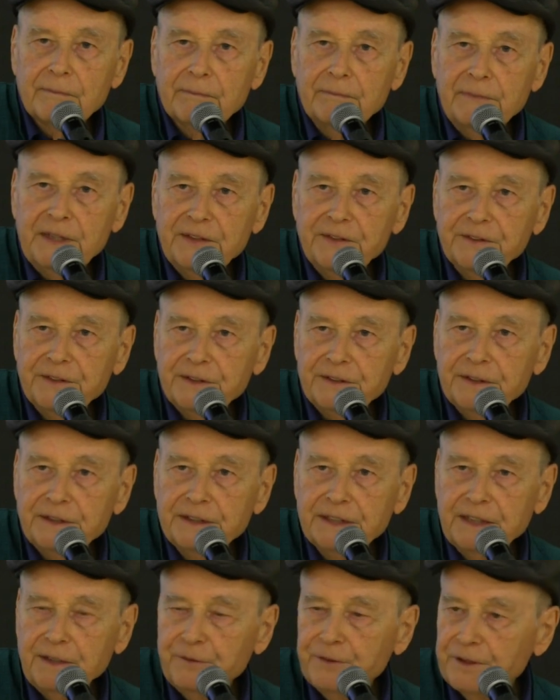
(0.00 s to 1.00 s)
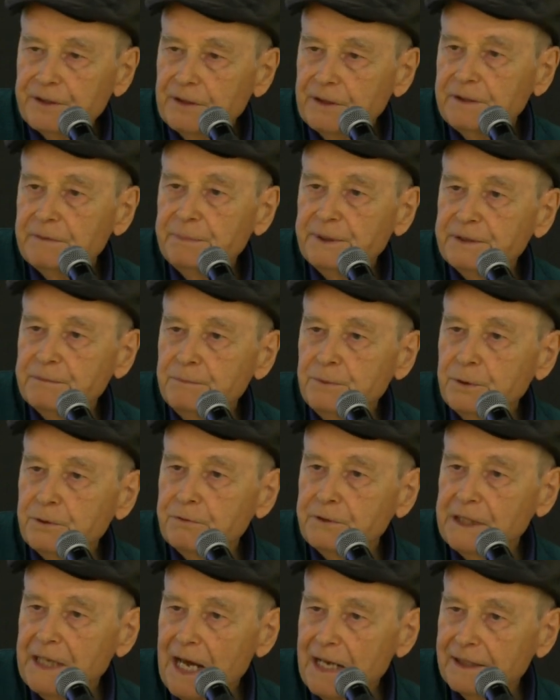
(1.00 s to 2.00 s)
means that gives it a little bit more
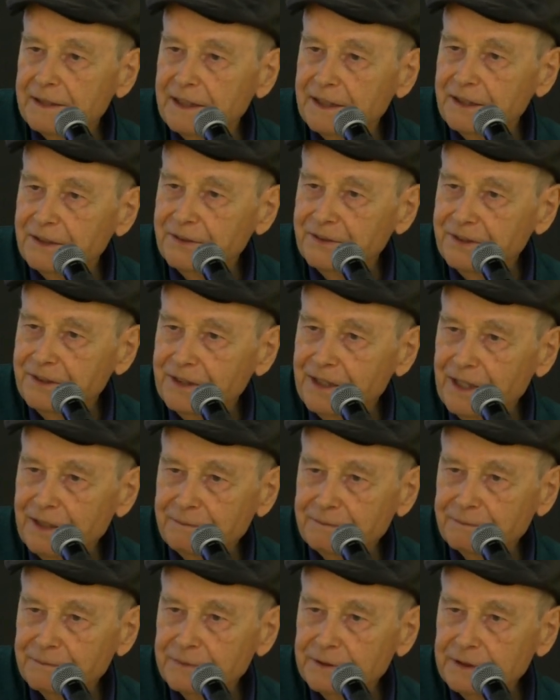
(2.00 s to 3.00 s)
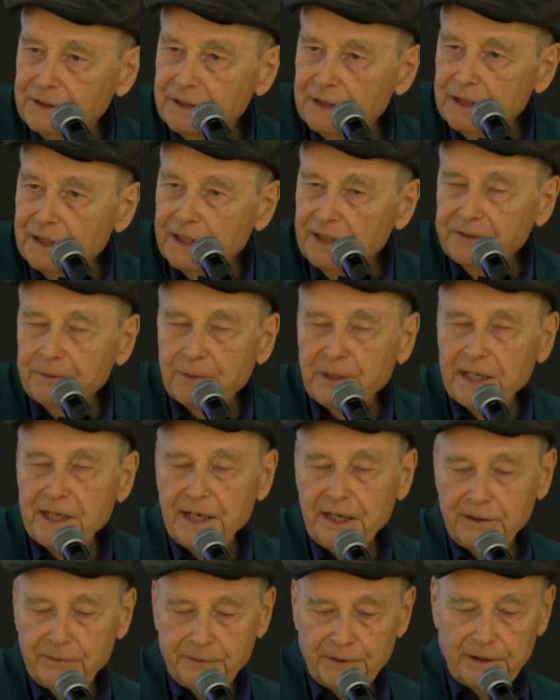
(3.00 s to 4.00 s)
reality. Do you see that? That's why I
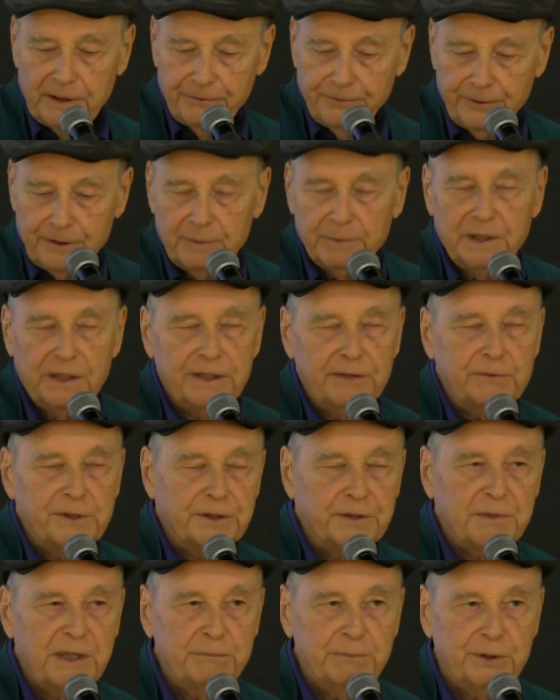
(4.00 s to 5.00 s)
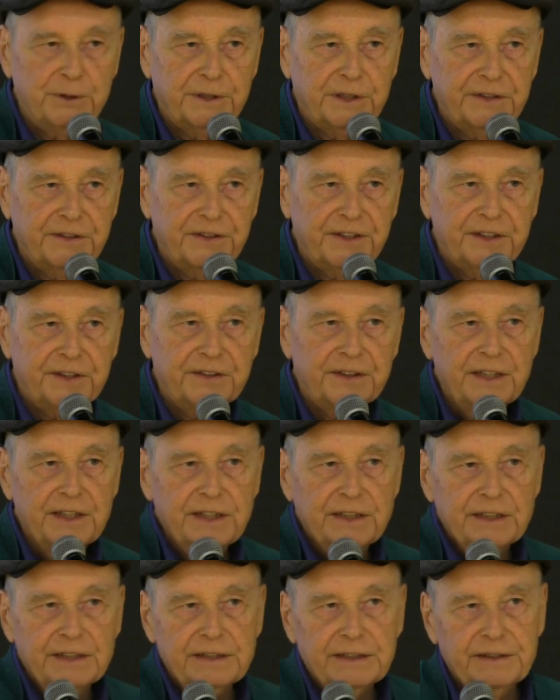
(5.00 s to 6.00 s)
have a formula in one of my books that says
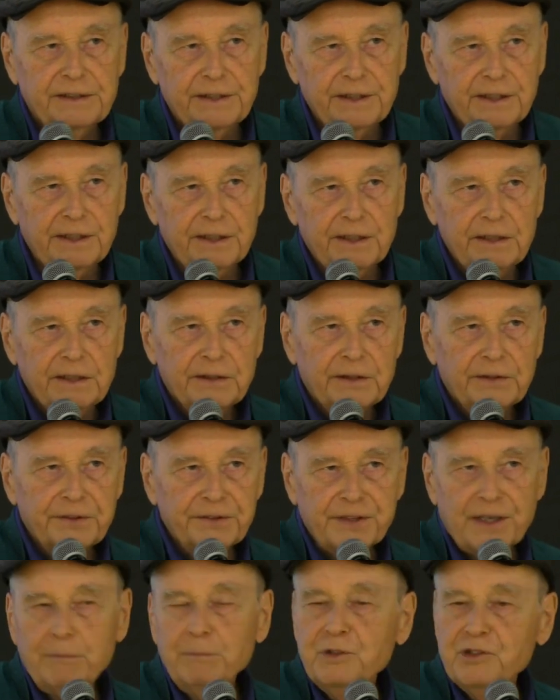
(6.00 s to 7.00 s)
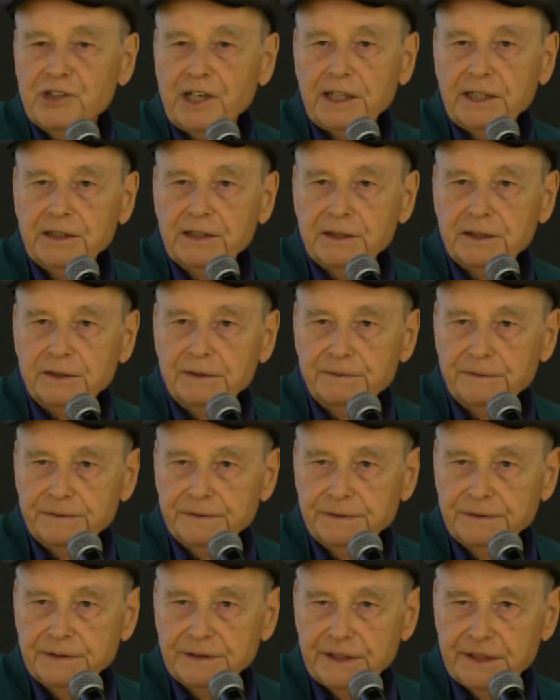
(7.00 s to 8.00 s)
the
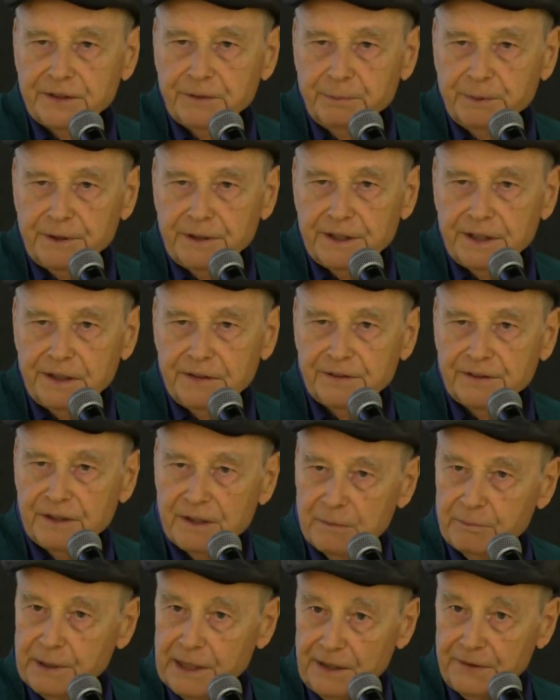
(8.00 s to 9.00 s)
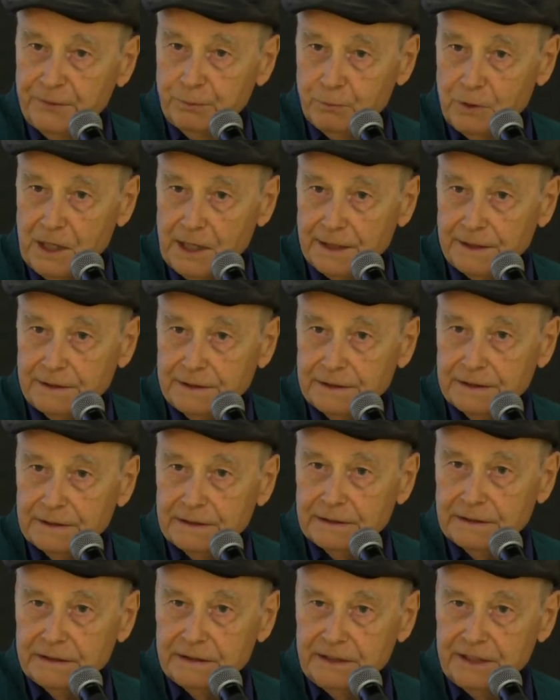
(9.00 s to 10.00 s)
subjective experience plus
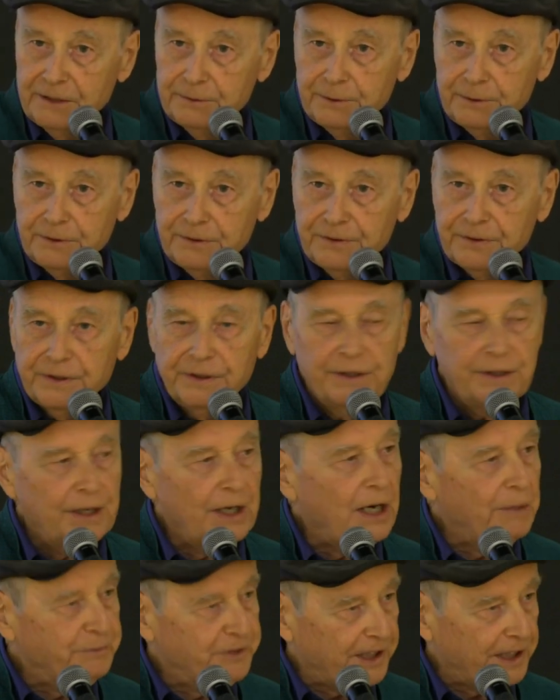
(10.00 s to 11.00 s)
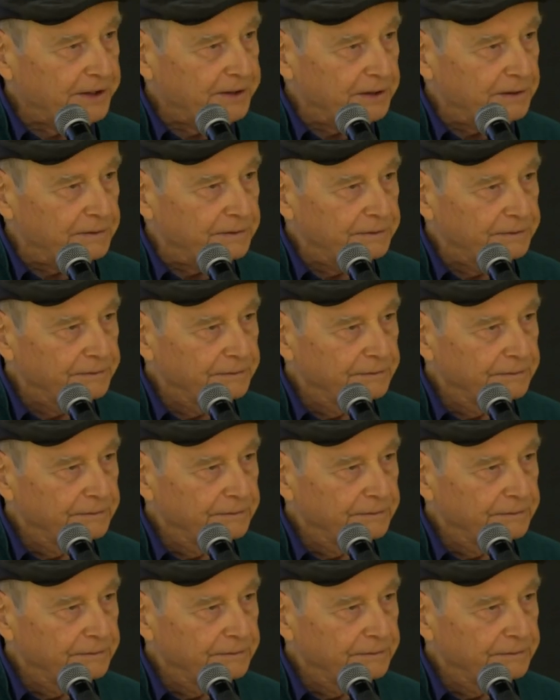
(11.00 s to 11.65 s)
one equals objective.